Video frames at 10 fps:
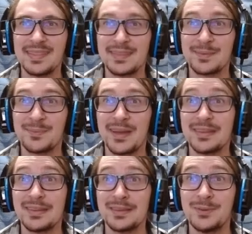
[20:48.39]
Then why do
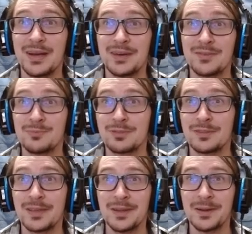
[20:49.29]
you have a
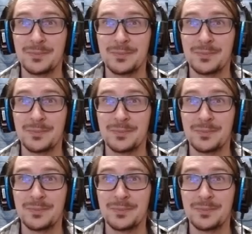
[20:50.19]
player